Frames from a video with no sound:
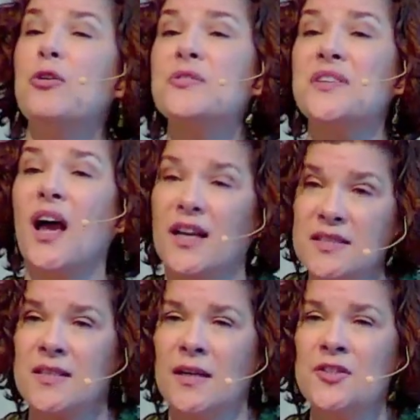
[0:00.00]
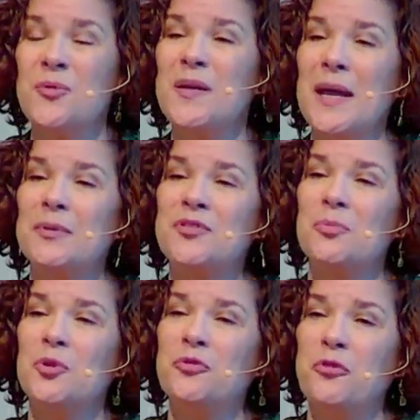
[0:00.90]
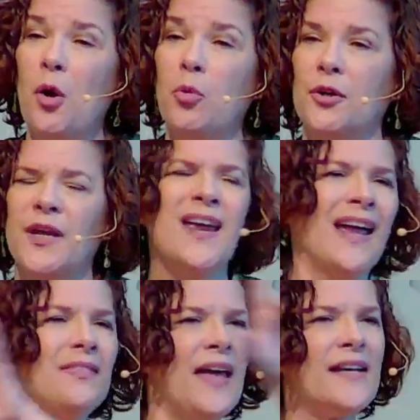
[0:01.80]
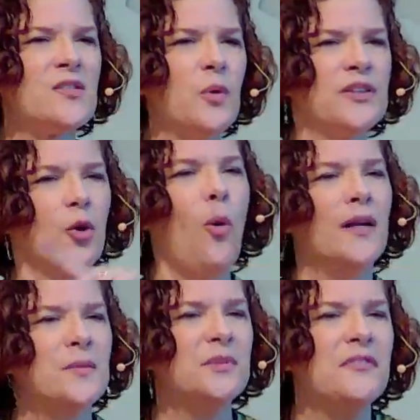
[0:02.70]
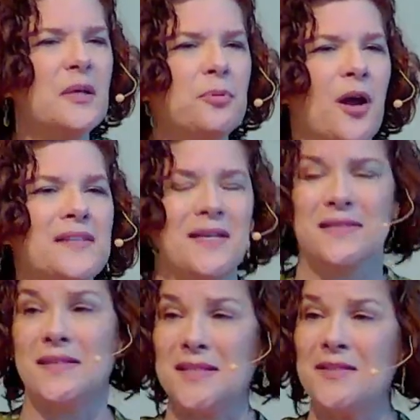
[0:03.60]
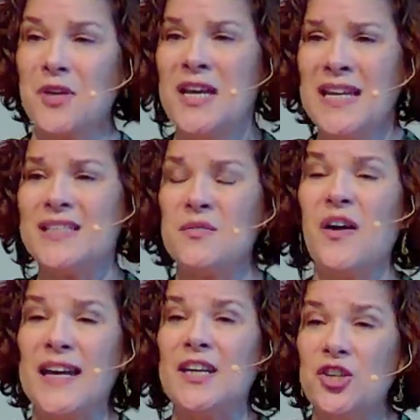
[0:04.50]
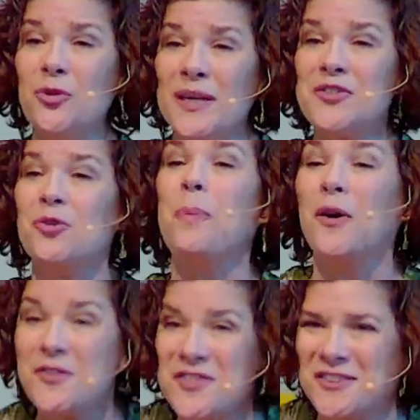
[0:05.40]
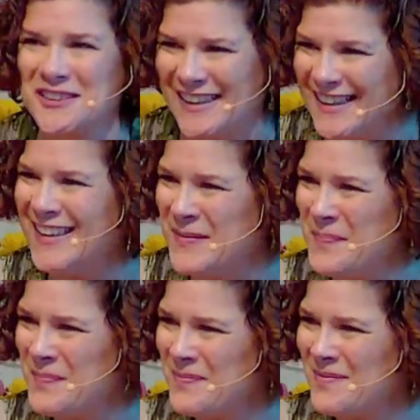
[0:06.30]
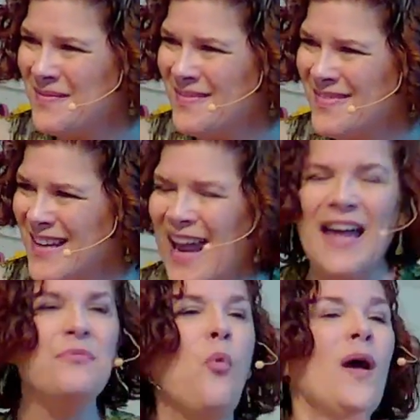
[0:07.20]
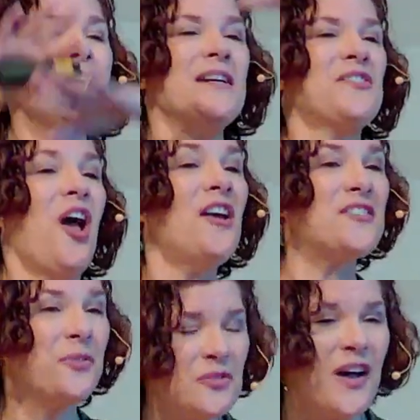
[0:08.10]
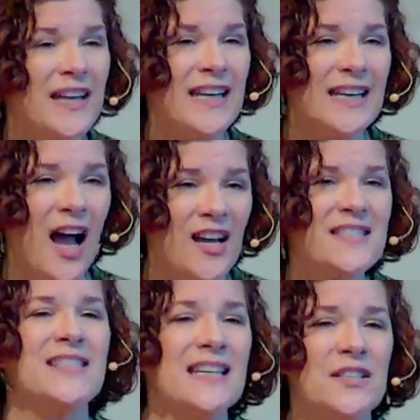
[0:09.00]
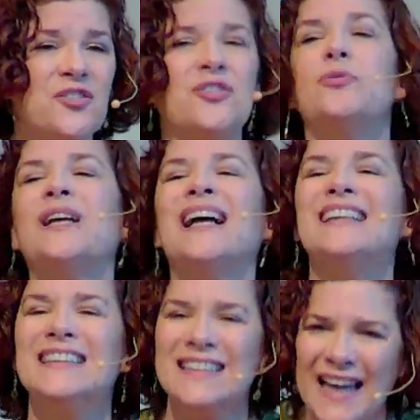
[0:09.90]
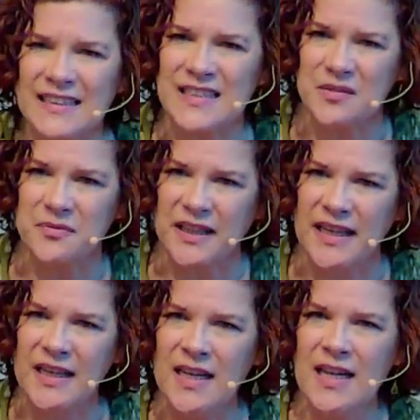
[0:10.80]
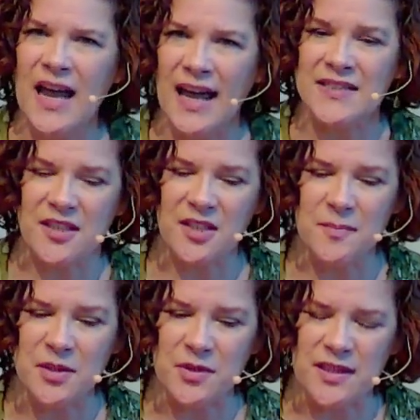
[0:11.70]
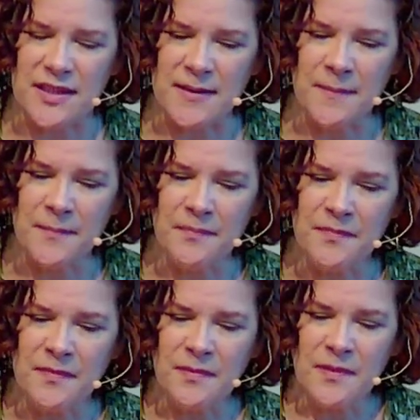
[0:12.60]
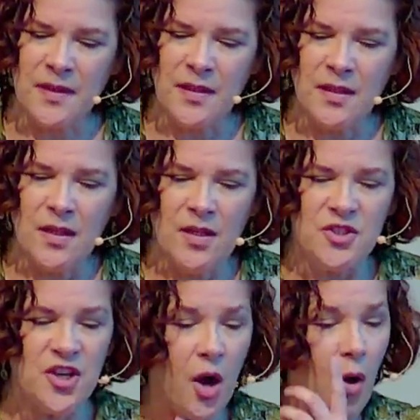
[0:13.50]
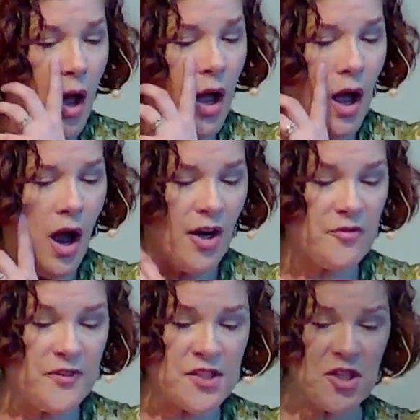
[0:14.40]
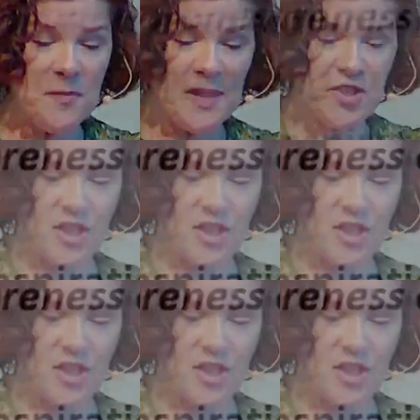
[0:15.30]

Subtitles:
us to be able to move forward? And that's what the quantum living process is inviting you into personally, and what it is also inviting us into collectively as a community. So our vision, mission, and